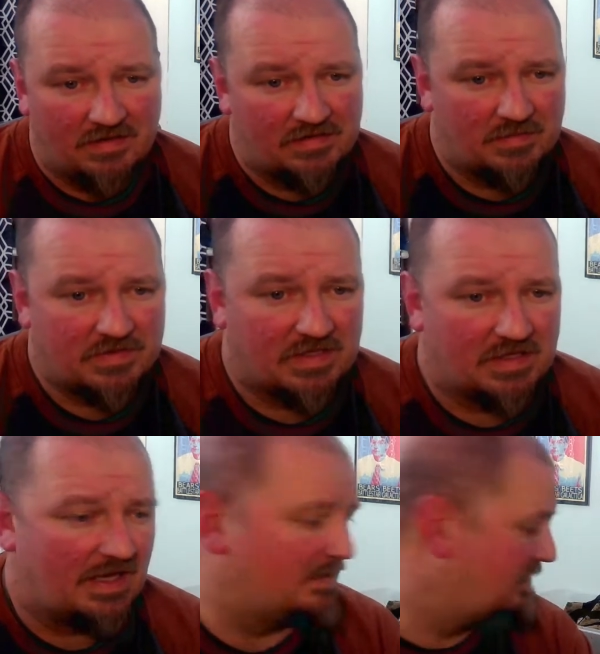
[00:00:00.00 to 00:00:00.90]
So I'm just going
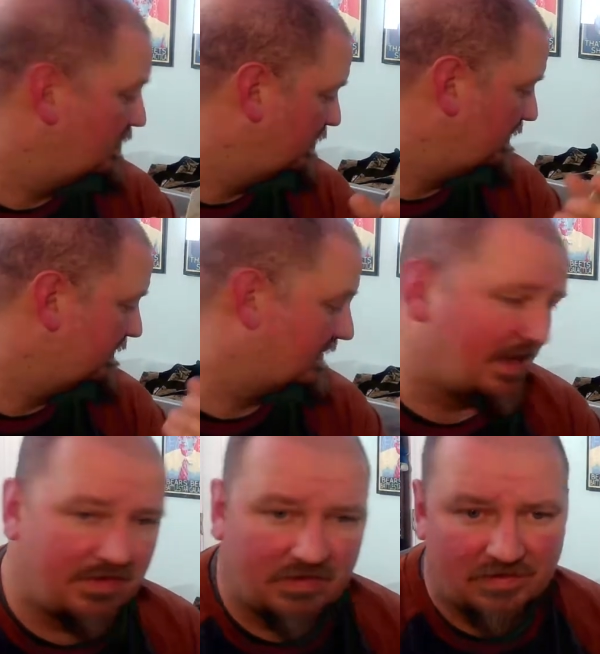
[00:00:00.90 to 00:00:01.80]
to lock two of these
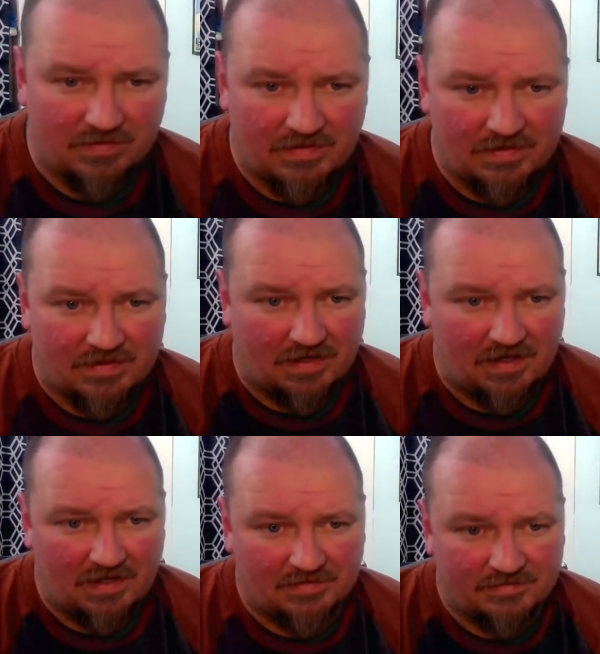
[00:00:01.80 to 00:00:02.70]
together,
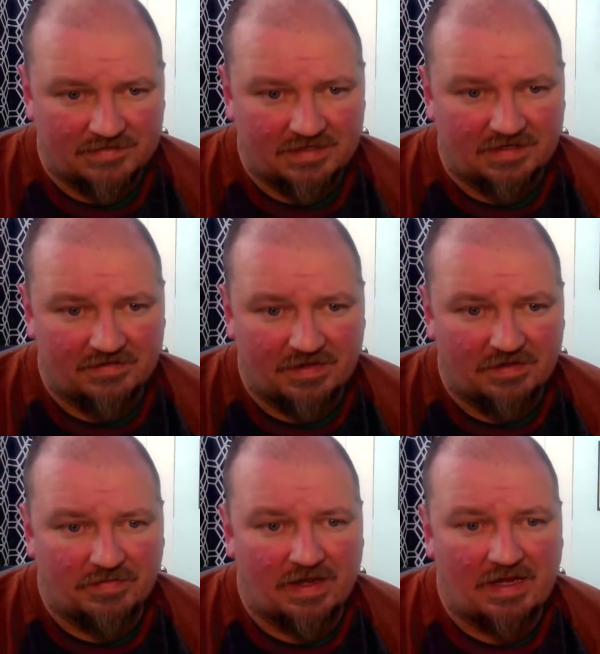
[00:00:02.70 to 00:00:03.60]
sell
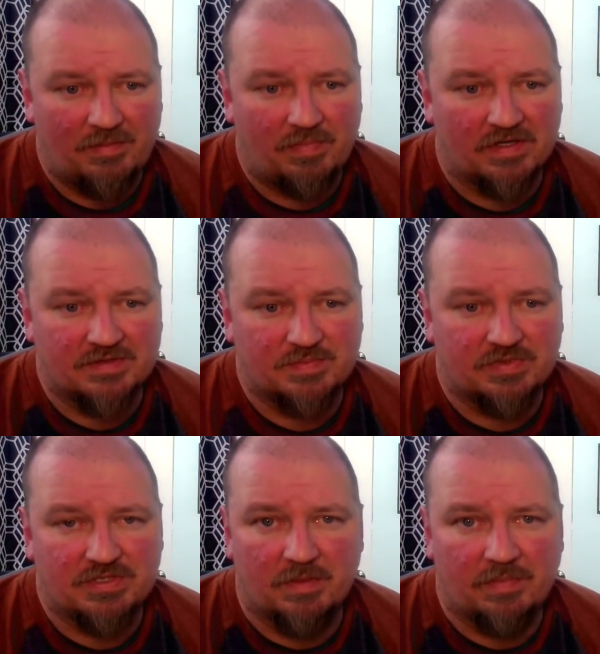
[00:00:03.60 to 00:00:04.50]
for $8
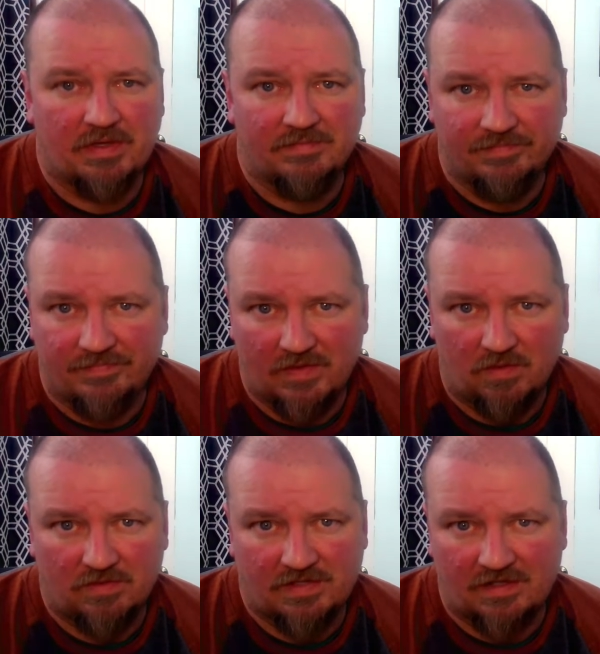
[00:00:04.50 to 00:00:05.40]
plus shipping,
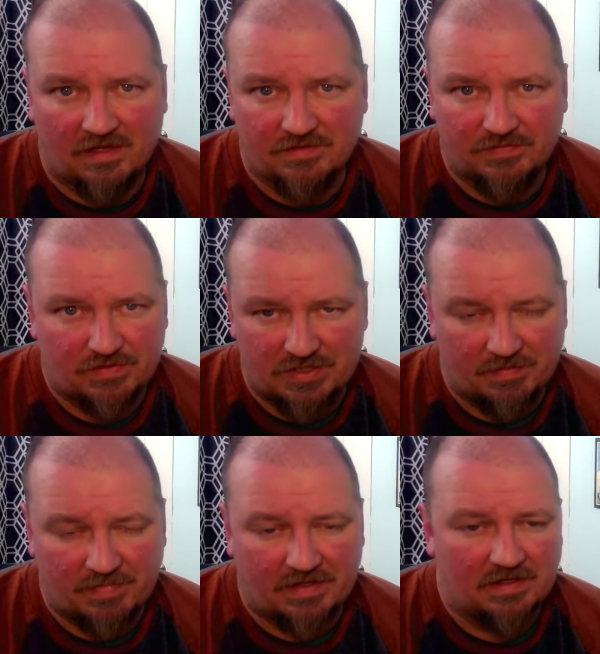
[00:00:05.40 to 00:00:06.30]
or $10 free
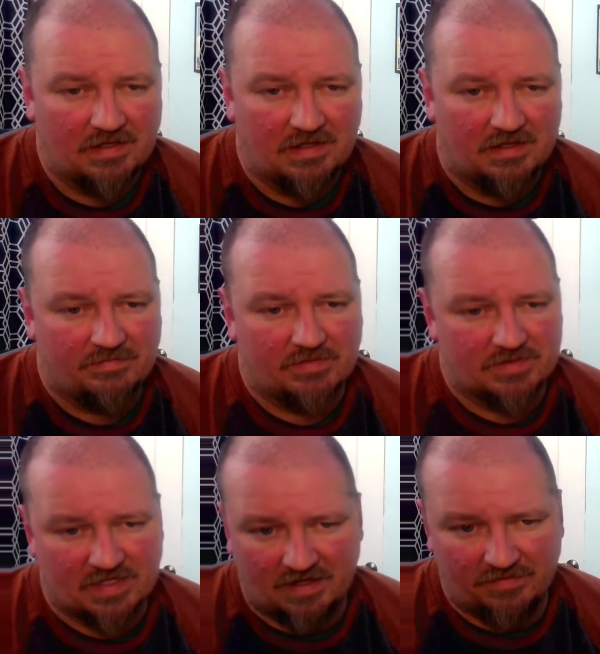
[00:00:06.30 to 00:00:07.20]
shipping.
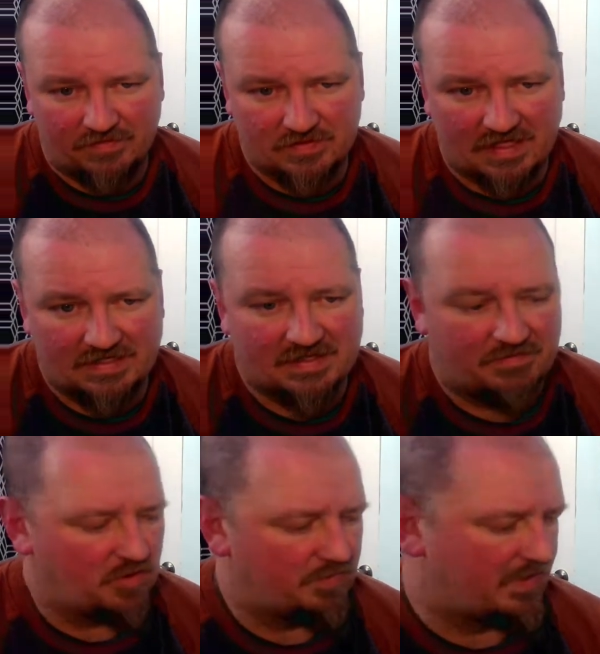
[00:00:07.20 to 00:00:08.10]
First class
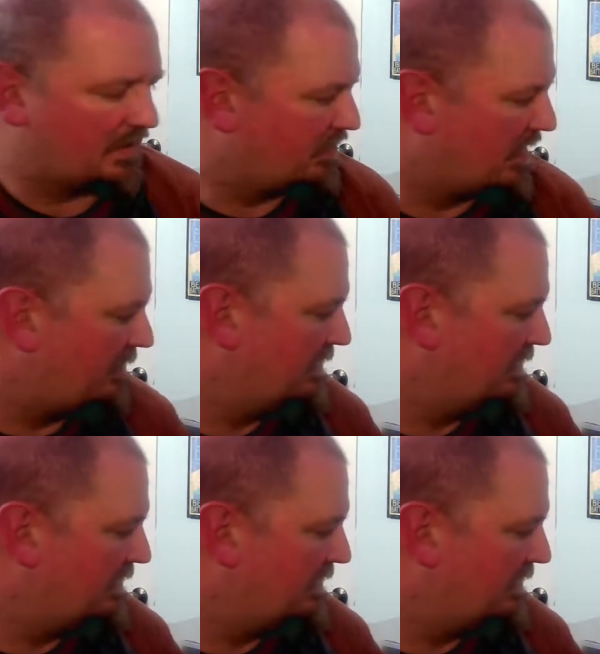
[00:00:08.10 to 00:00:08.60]
envelope, not a problem.